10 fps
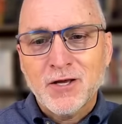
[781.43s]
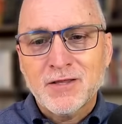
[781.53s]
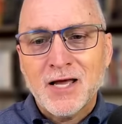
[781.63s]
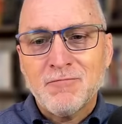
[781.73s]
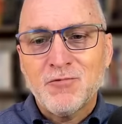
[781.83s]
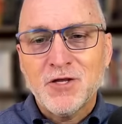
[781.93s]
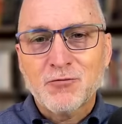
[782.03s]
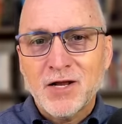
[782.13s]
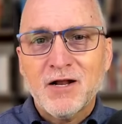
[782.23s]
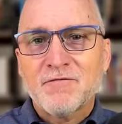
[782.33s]
that when you
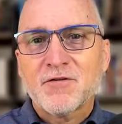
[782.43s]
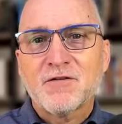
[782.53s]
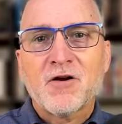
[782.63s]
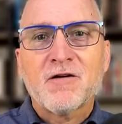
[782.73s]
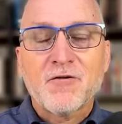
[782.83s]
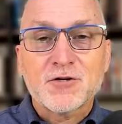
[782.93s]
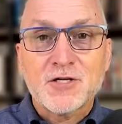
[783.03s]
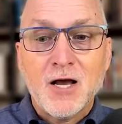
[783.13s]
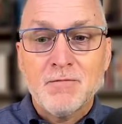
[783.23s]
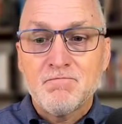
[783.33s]
read it for the very first
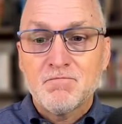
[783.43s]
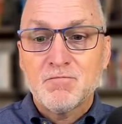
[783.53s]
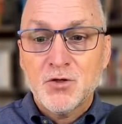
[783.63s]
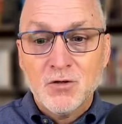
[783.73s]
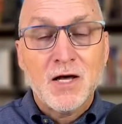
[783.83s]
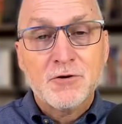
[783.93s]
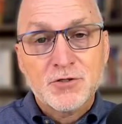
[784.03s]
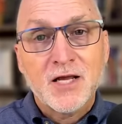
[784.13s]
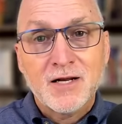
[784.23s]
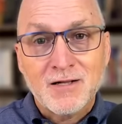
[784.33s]
time, you'll
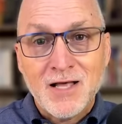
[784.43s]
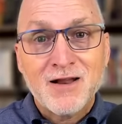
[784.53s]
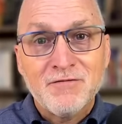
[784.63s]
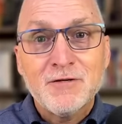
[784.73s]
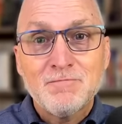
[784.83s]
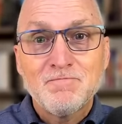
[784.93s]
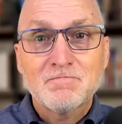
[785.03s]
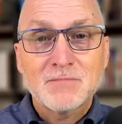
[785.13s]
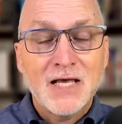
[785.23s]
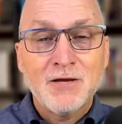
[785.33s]
understand a lot of it.
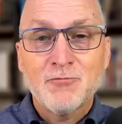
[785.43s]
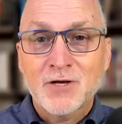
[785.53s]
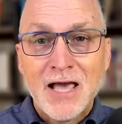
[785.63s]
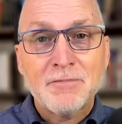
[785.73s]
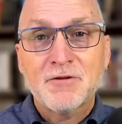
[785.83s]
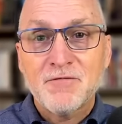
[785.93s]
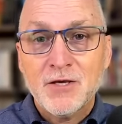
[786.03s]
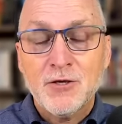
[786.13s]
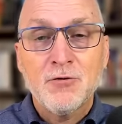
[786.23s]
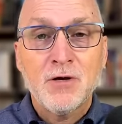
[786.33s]
It will captivate
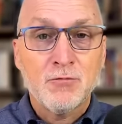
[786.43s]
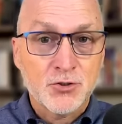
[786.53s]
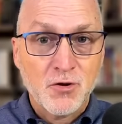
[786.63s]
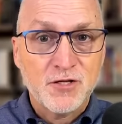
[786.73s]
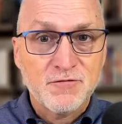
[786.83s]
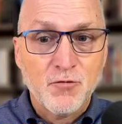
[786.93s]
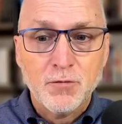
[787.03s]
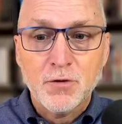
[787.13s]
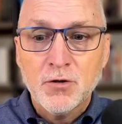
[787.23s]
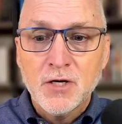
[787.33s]
you. It will
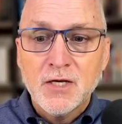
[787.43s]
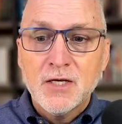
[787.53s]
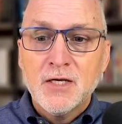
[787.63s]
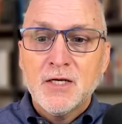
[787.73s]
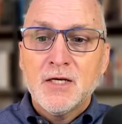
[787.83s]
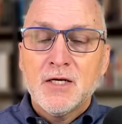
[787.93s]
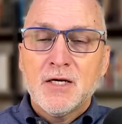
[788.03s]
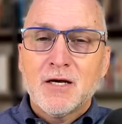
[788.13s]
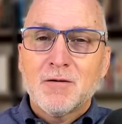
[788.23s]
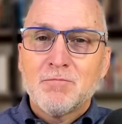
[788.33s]
transform you.
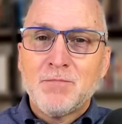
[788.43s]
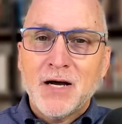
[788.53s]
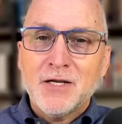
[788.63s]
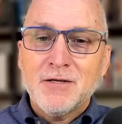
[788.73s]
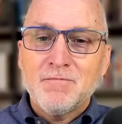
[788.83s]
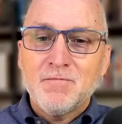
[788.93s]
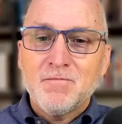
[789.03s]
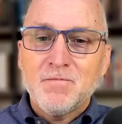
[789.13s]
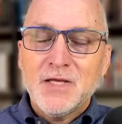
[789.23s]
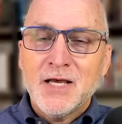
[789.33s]
But
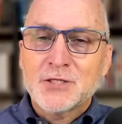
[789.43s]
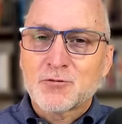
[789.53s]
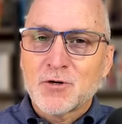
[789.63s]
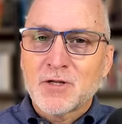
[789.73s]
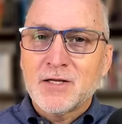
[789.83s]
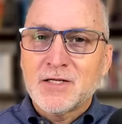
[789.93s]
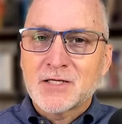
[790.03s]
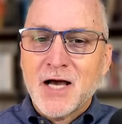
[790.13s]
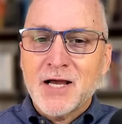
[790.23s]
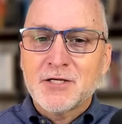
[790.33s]
it's really
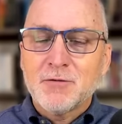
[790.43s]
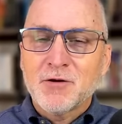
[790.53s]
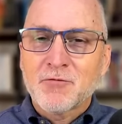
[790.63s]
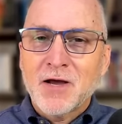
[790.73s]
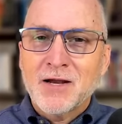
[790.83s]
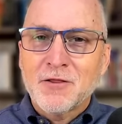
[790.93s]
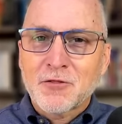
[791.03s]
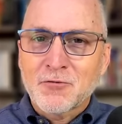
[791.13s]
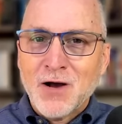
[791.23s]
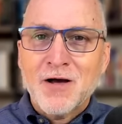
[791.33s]
designed to be read
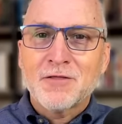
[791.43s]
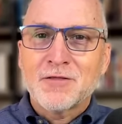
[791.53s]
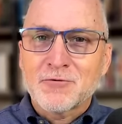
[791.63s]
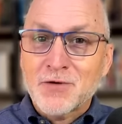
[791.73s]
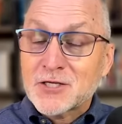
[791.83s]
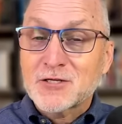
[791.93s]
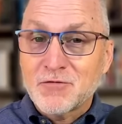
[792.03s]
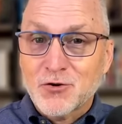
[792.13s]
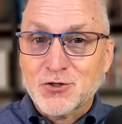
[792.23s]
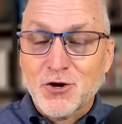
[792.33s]
throughout the rest of
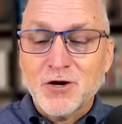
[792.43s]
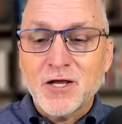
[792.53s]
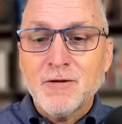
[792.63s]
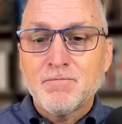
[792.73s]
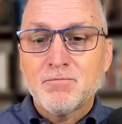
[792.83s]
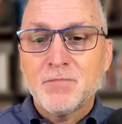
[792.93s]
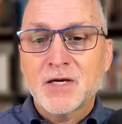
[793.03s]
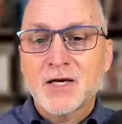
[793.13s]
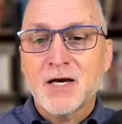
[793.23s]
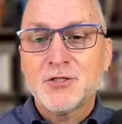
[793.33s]
your journey
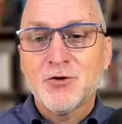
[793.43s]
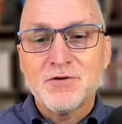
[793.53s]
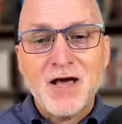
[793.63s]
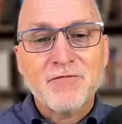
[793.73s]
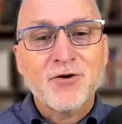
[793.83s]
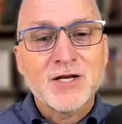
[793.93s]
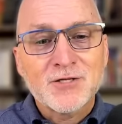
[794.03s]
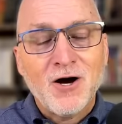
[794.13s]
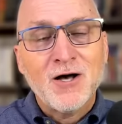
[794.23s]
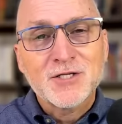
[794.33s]
because you'll never
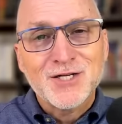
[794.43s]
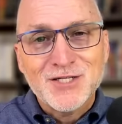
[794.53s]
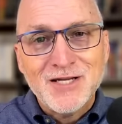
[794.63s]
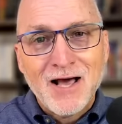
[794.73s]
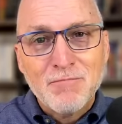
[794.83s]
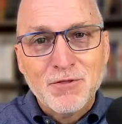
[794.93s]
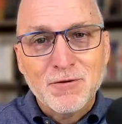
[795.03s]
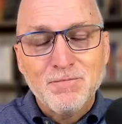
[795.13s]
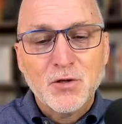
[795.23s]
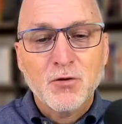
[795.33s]
exhaust its depth
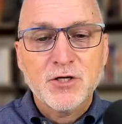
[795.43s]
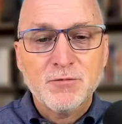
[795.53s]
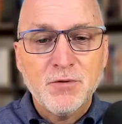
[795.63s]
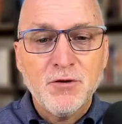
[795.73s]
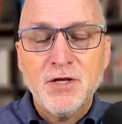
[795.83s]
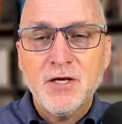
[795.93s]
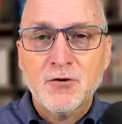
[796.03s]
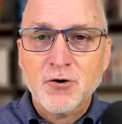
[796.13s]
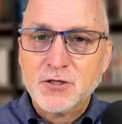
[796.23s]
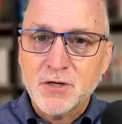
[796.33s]
or its beauty
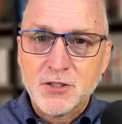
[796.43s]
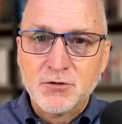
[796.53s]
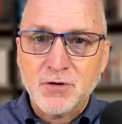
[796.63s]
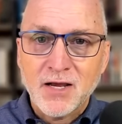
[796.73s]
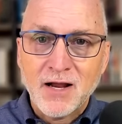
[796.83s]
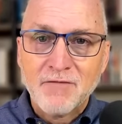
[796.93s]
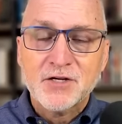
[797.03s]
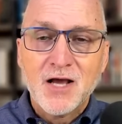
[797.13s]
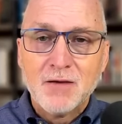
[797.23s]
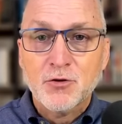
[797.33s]
or its mystery. And every
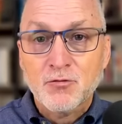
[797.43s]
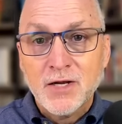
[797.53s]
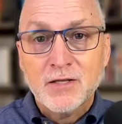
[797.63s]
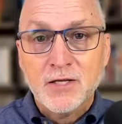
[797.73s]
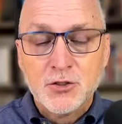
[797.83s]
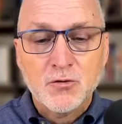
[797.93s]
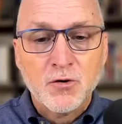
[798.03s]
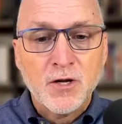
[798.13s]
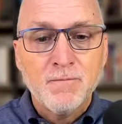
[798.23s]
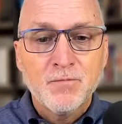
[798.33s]
time you read this
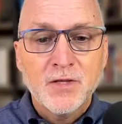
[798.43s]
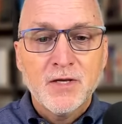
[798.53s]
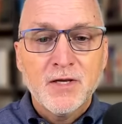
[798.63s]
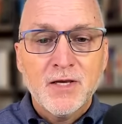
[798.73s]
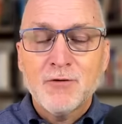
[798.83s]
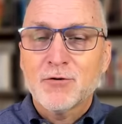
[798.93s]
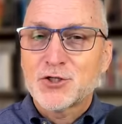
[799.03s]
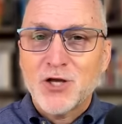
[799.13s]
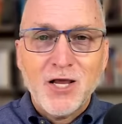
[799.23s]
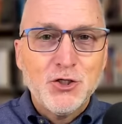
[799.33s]
story, it will
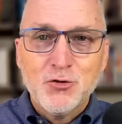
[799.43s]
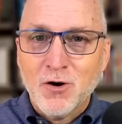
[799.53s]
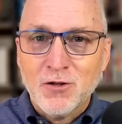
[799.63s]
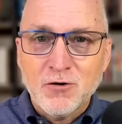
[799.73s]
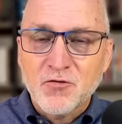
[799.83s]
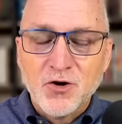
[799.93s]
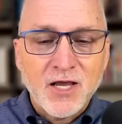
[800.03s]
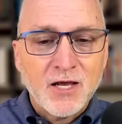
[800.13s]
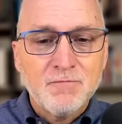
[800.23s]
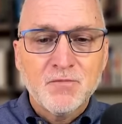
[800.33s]
change you all over
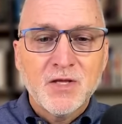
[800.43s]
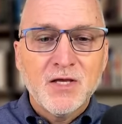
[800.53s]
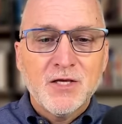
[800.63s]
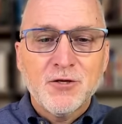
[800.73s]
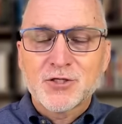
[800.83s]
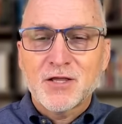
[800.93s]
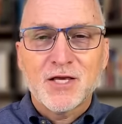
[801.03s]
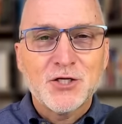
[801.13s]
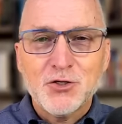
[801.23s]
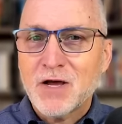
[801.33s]
again. You'll see
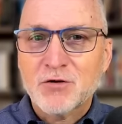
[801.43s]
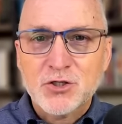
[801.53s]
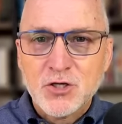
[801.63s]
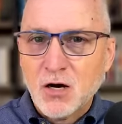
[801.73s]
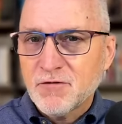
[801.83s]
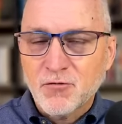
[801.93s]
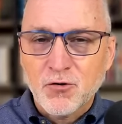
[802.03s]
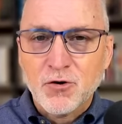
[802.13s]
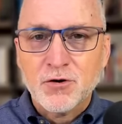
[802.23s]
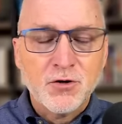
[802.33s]
things you never saw
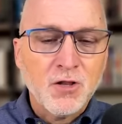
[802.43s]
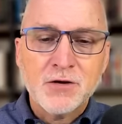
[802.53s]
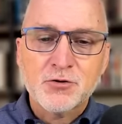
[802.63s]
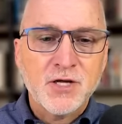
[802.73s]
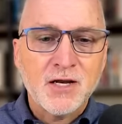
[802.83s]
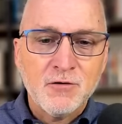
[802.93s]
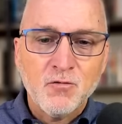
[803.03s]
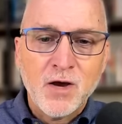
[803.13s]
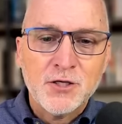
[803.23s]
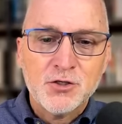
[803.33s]
before. You'll understand it in
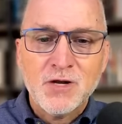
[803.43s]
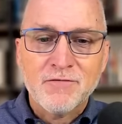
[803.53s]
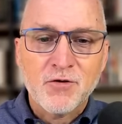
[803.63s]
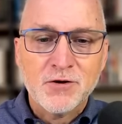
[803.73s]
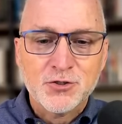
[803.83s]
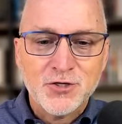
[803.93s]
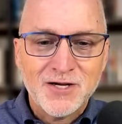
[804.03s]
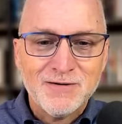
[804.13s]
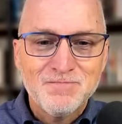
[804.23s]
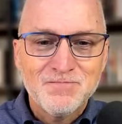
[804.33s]
ways you never understood it.